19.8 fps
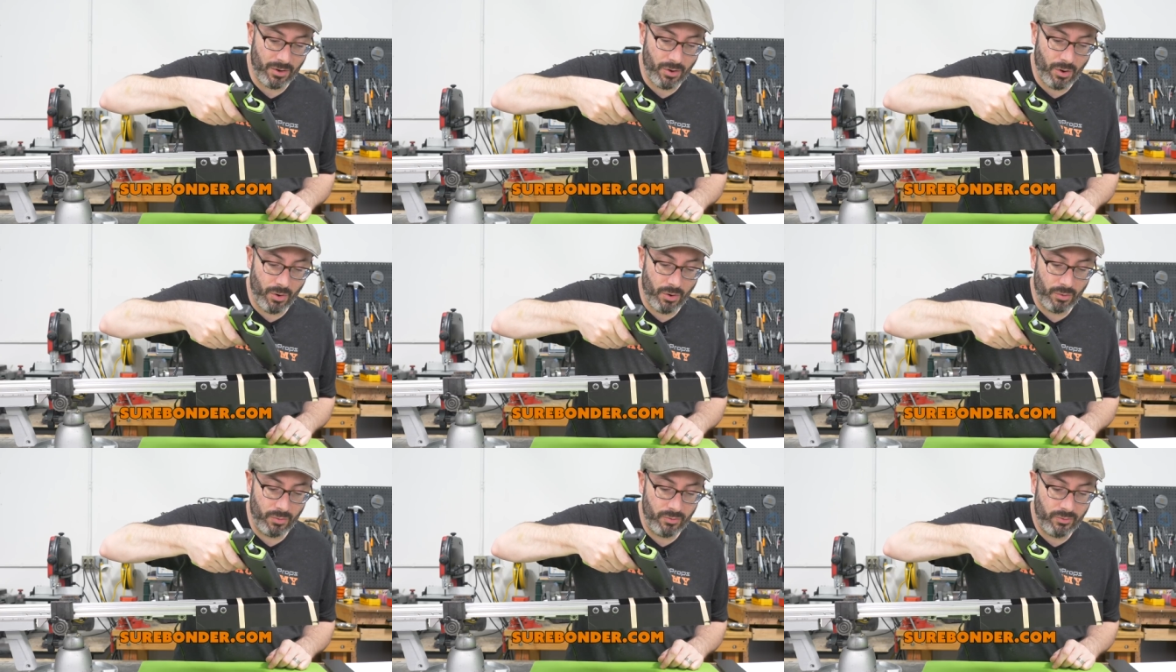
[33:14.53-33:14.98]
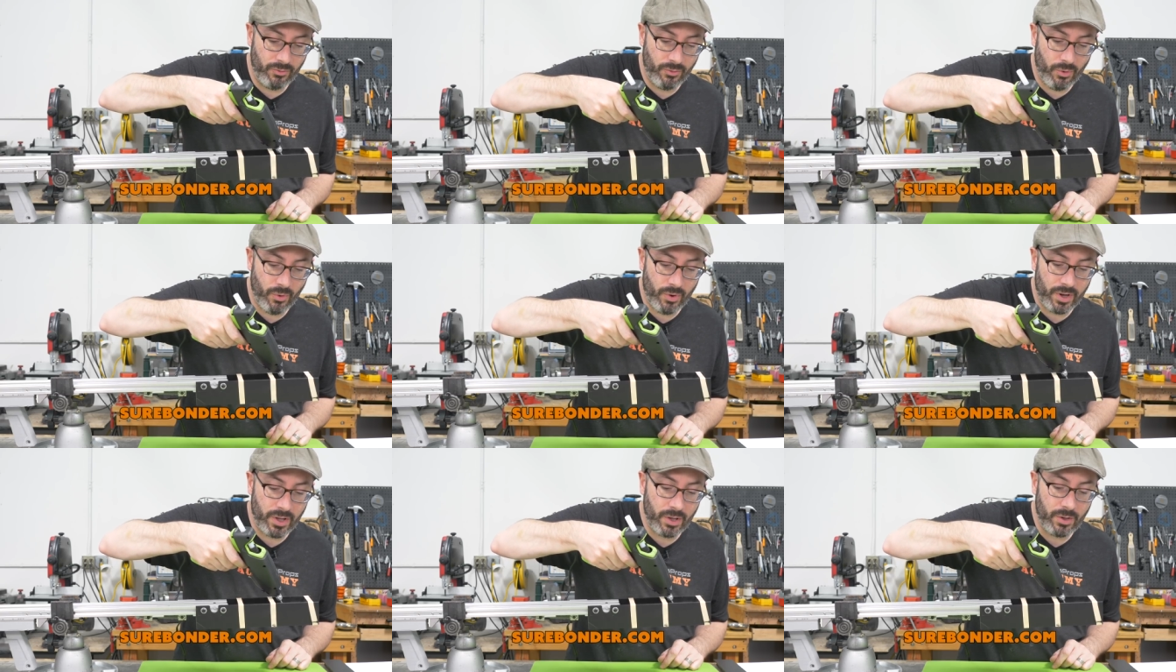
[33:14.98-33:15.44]
code
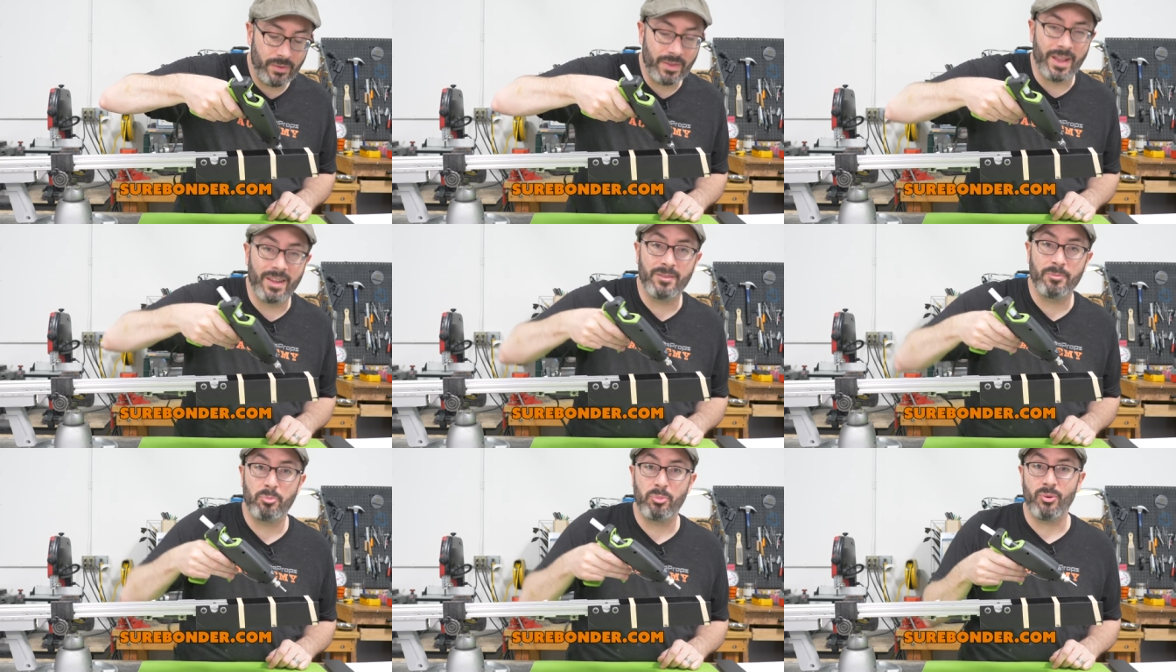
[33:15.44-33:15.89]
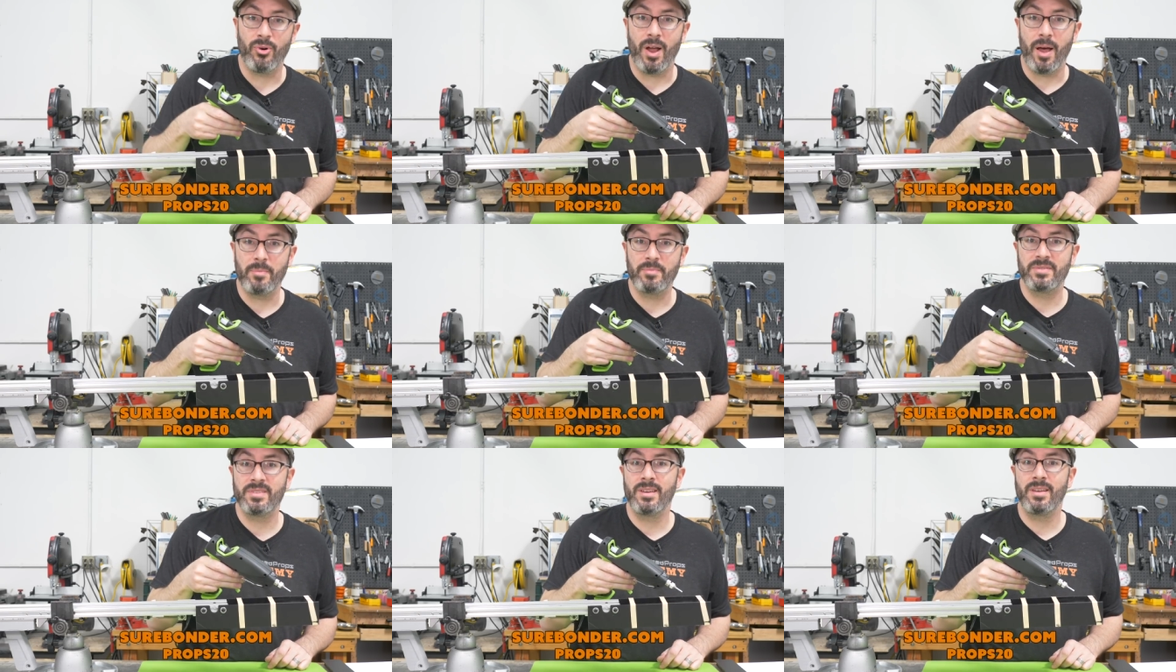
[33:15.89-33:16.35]
for you that's
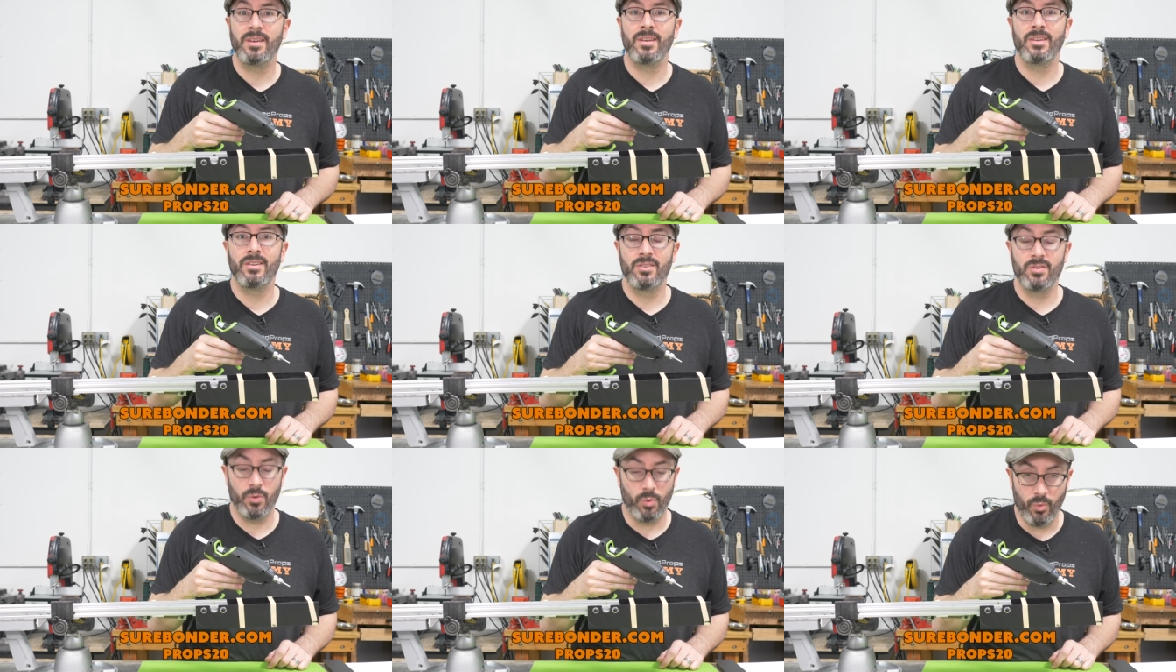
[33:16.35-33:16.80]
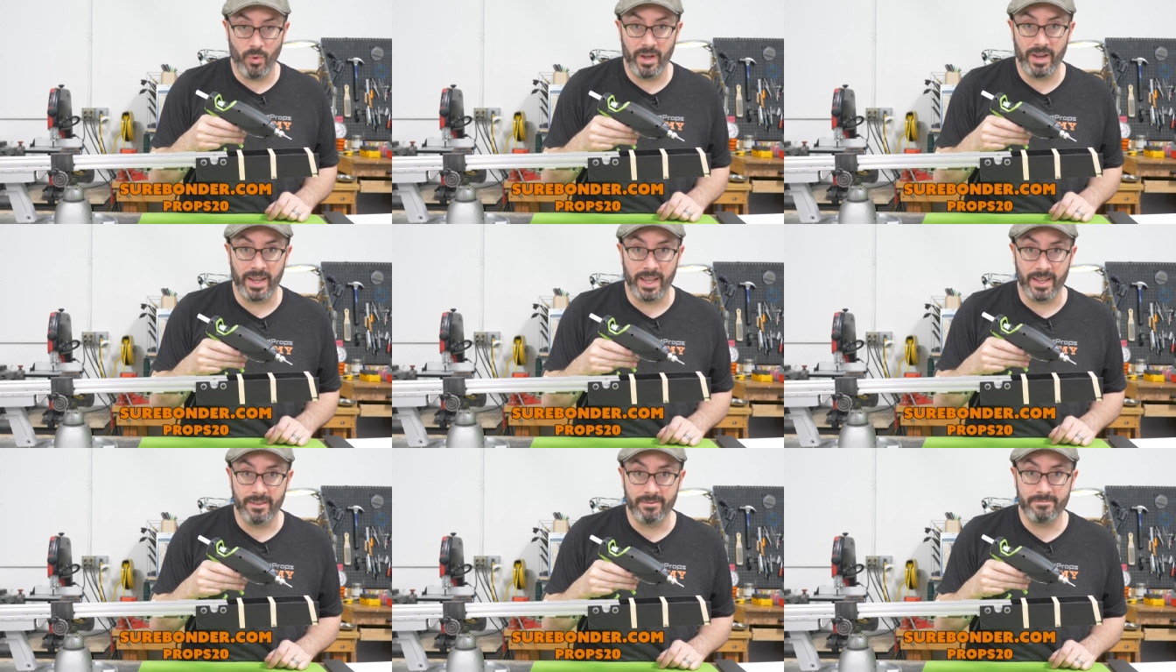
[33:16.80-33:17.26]

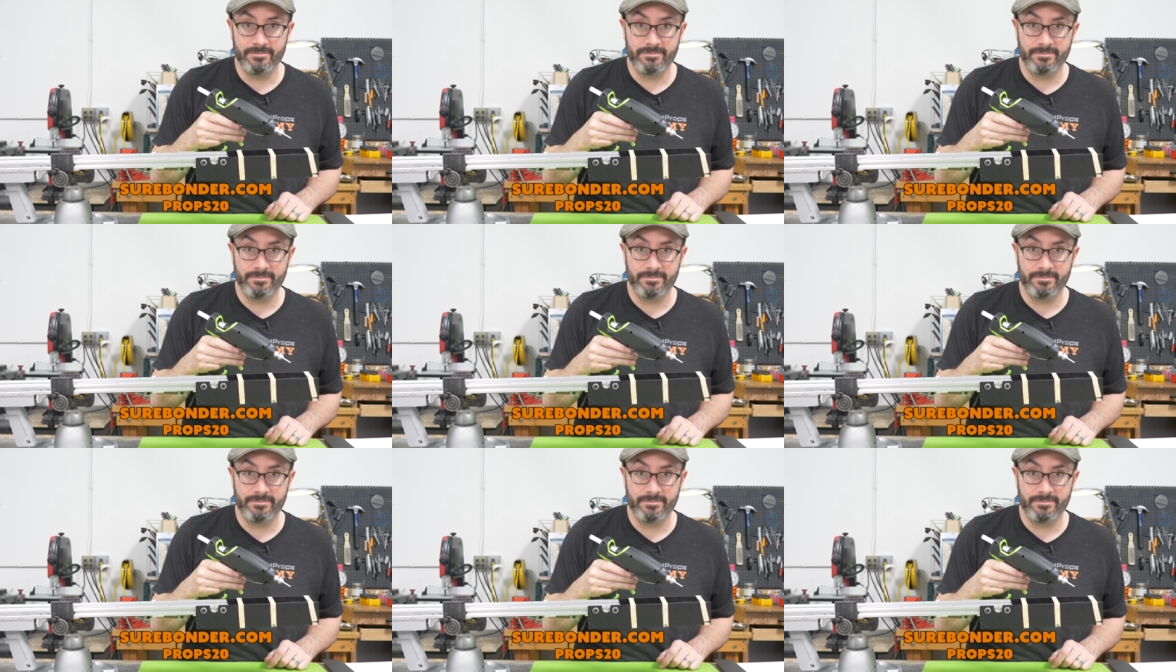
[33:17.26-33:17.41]
PROPS20.